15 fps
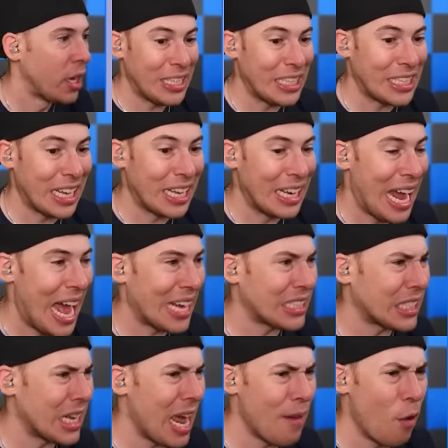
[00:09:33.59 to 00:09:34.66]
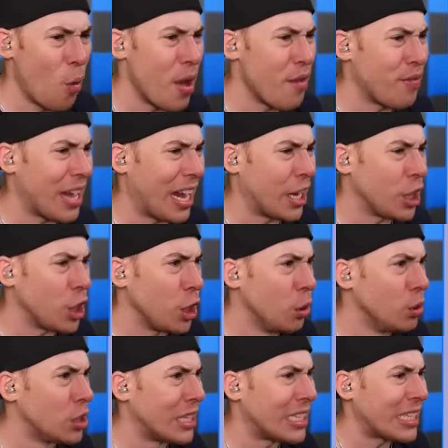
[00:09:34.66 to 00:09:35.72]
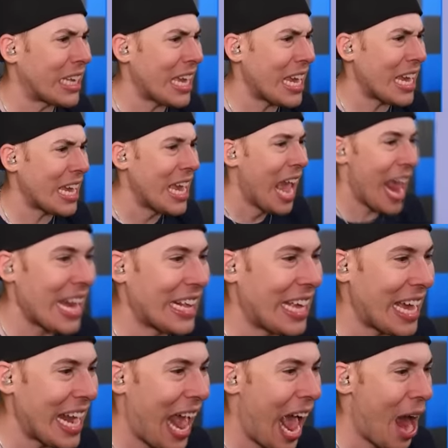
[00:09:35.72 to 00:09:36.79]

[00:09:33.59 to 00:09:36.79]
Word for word: This is the last level. We've got to use this key and get